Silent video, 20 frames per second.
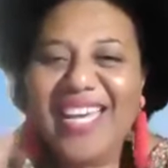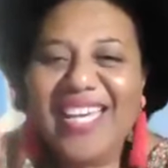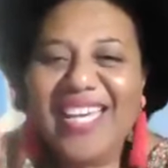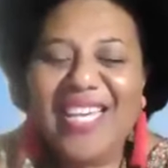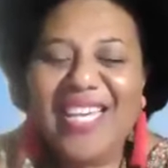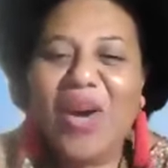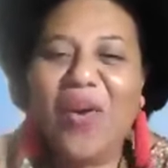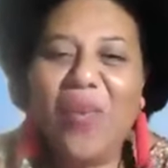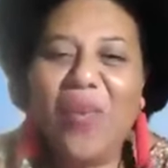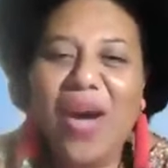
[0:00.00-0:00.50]

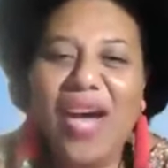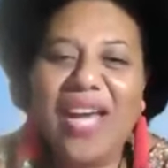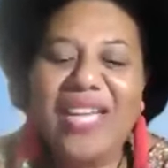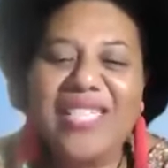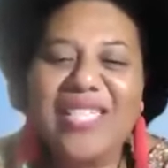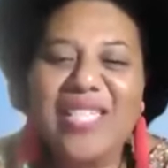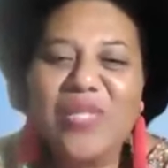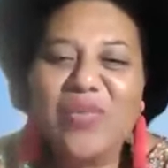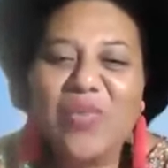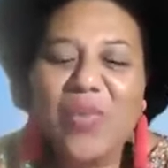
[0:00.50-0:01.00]
in Hawaii,
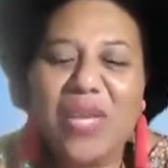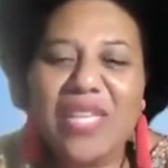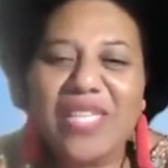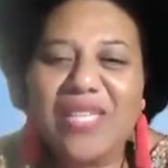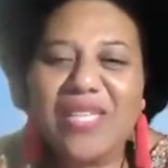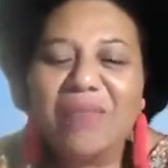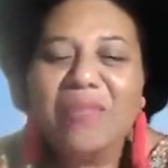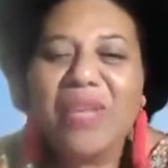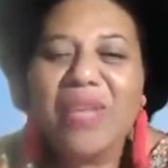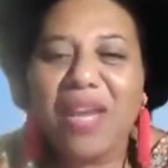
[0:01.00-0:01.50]
just want to
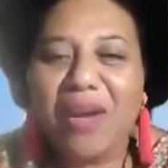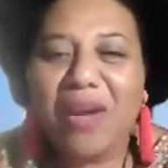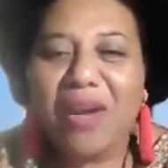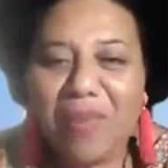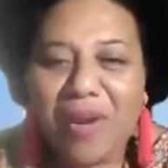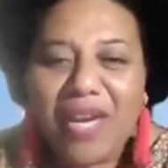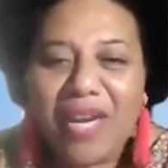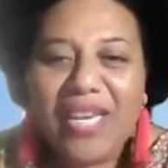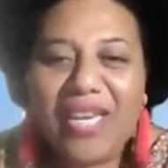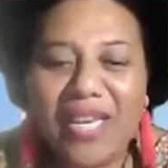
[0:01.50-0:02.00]
say Vinaka
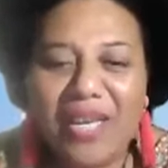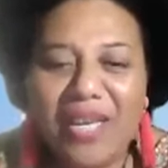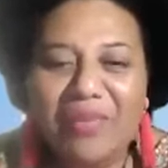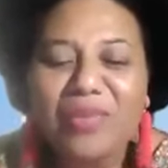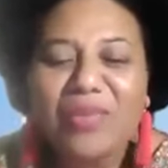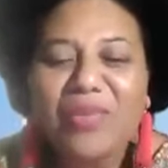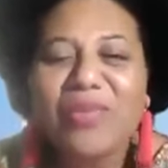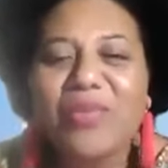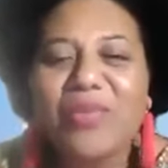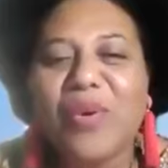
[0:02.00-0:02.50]

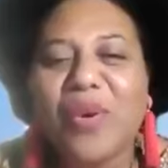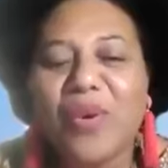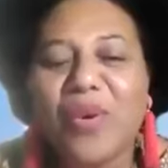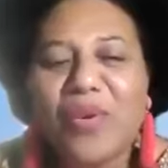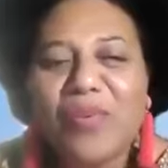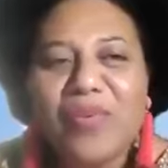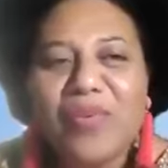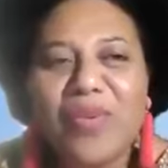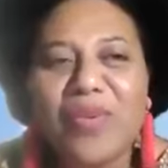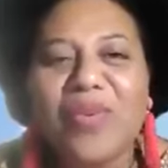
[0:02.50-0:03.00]
vakalevu to all
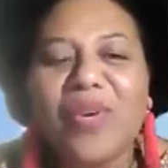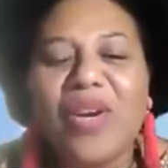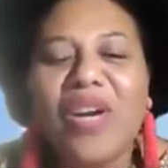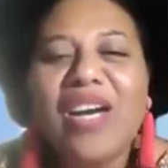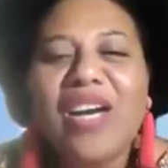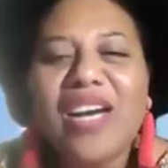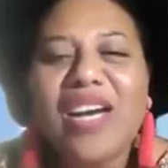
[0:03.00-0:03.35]
of you